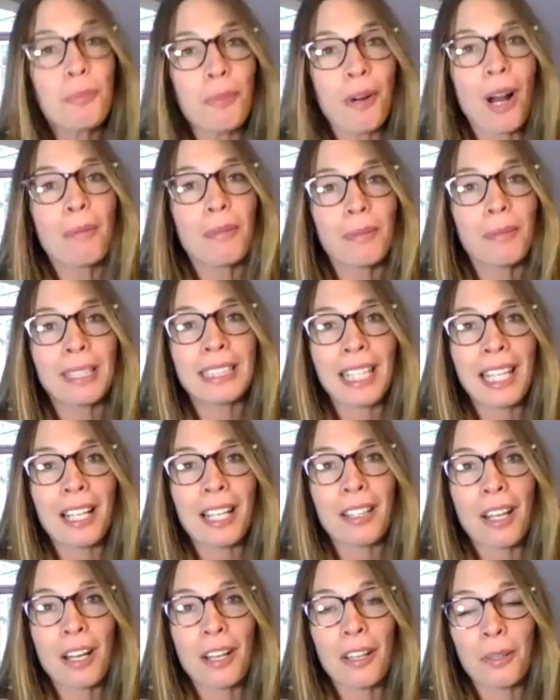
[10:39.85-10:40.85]
probably take a
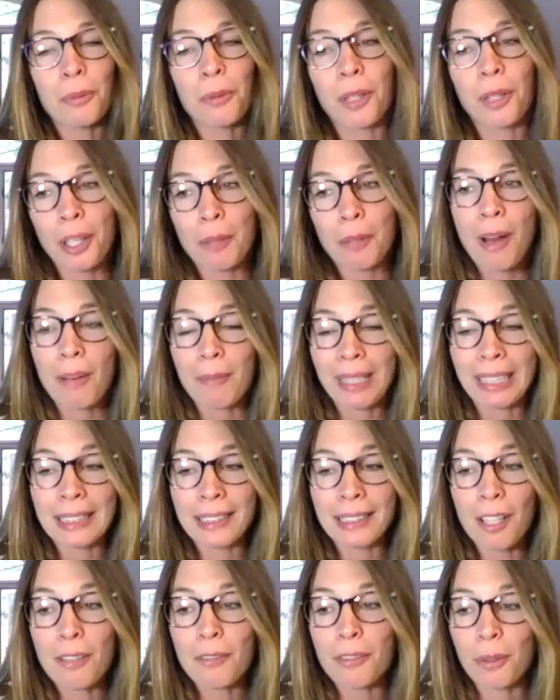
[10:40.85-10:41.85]
lot of the worry about
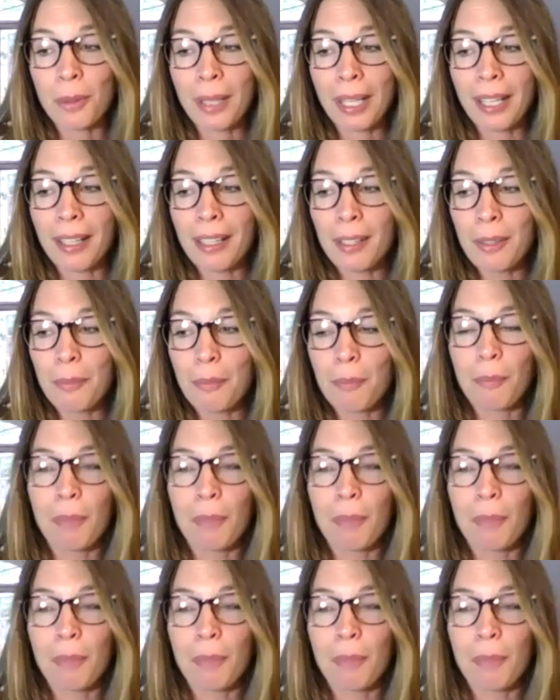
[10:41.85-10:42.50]
myself away,